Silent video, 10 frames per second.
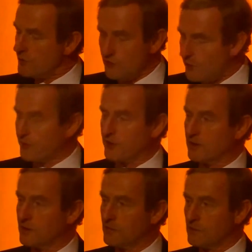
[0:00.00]
nothing
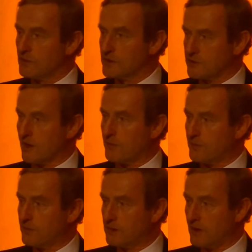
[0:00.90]
will
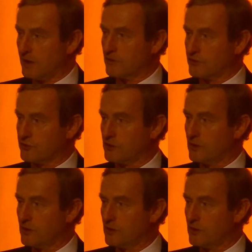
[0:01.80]
stop the Irish